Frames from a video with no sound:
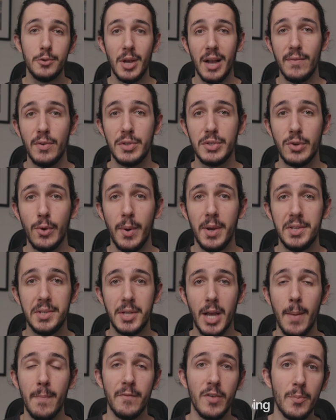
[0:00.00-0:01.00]
Travel stories
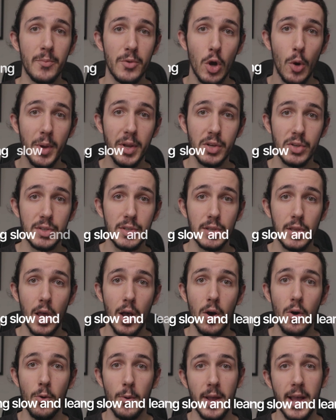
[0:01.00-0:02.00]
come from going
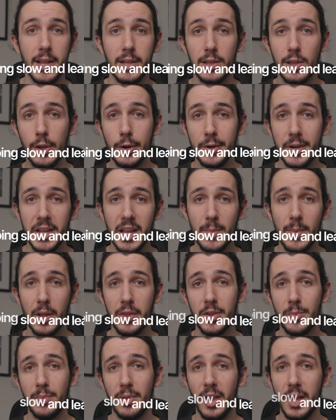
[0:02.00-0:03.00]
slow and learning
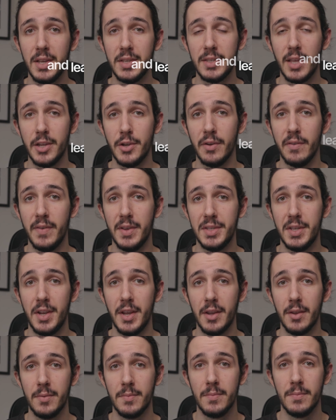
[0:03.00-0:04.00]
about the place that you're
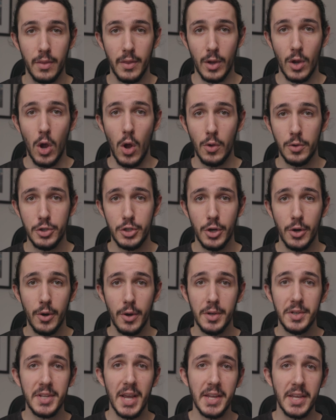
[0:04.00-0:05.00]
visiting, the
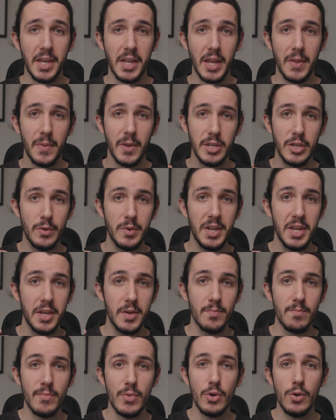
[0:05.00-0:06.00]
culture, taking in the
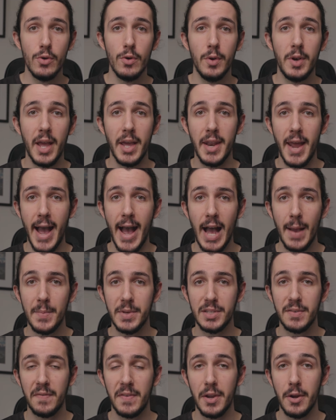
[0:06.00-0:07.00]
unique mood and
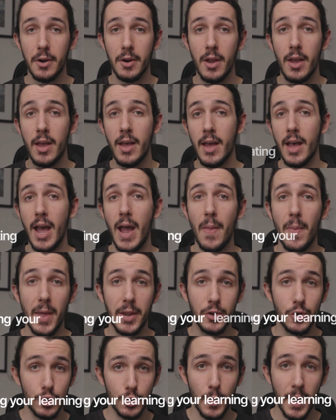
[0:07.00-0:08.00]
atmosphere, and
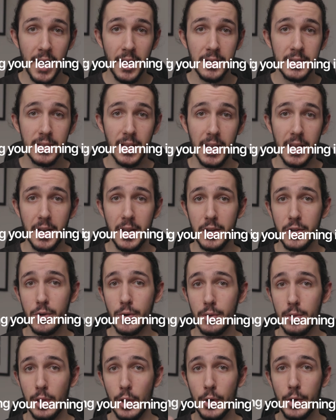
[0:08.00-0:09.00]
then translating
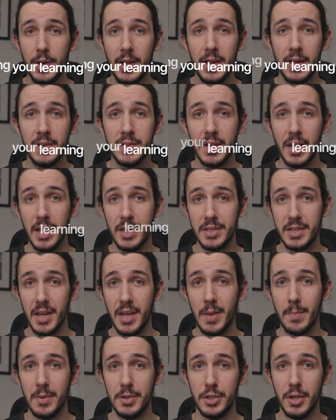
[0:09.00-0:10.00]
your learnings
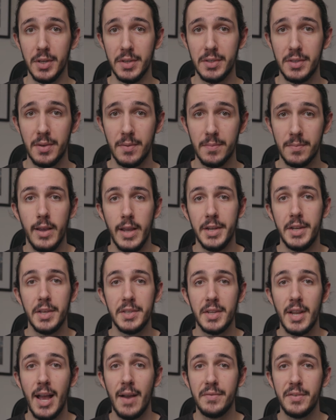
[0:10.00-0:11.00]
into images. It
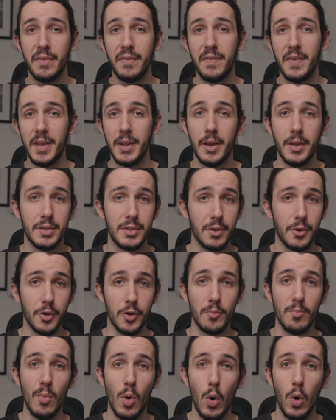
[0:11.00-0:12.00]
doesn't have to fit a
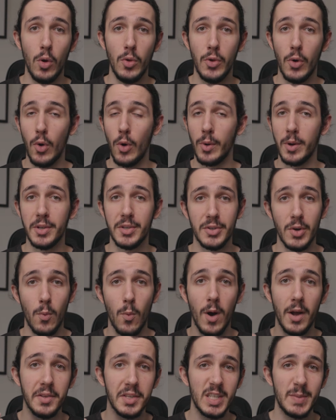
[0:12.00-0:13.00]
certain mold or into
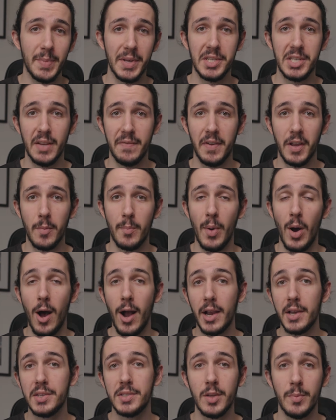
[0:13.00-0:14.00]
one specific
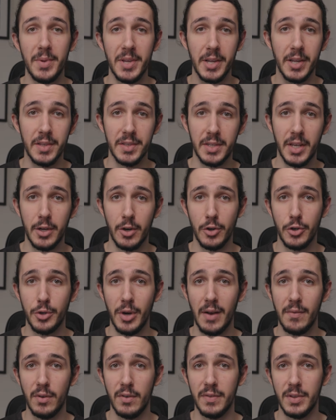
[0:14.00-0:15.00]
box to be considered
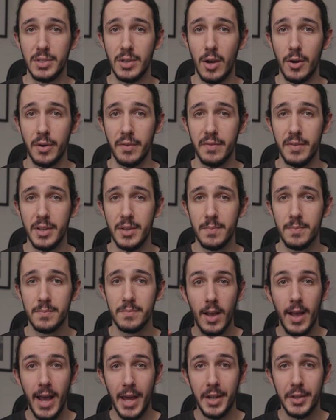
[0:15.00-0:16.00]
travel photography.
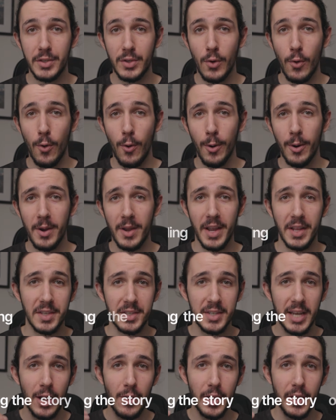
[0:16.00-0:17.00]
At its core,
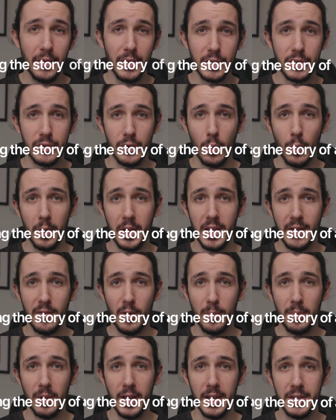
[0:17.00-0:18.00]
it's telling the story of
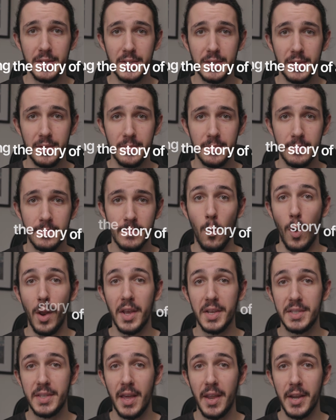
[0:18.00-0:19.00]
a place. What
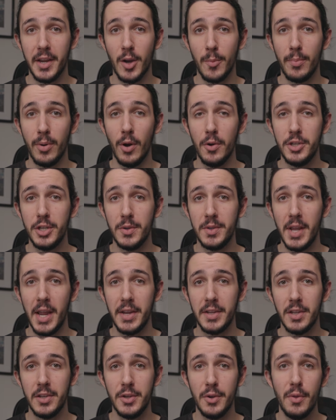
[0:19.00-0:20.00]
aesthetic approach you
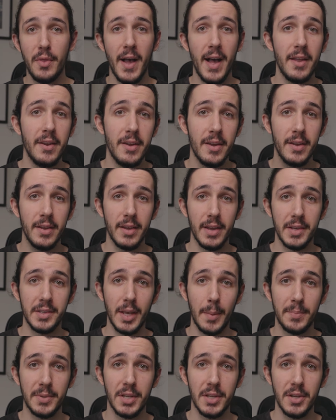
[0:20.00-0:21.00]
take to do that is
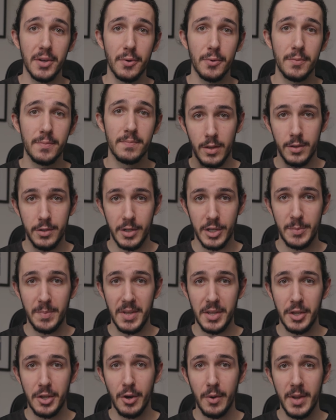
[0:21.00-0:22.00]
up to you. Just
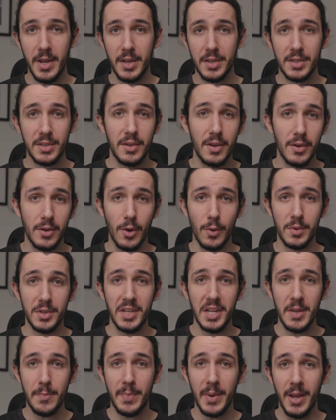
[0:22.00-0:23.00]
be curious, go
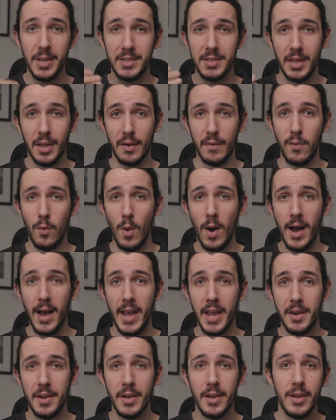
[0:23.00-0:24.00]
deep instead of
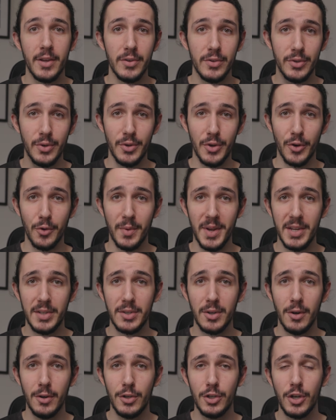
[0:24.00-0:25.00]
wide, do your
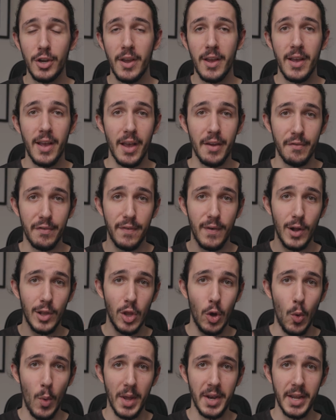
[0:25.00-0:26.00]
research, and
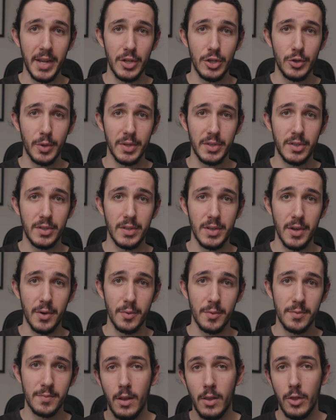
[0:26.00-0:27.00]
follow what interests
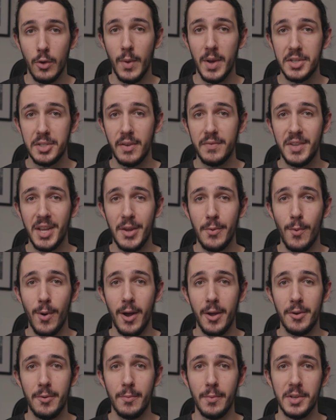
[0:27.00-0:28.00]
you. The rest of day
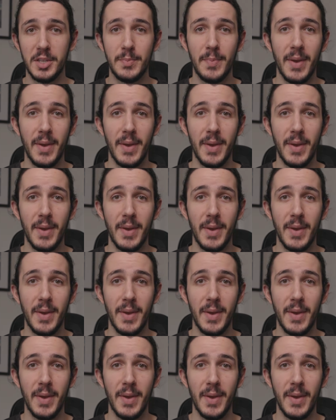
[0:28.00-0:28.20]
1 was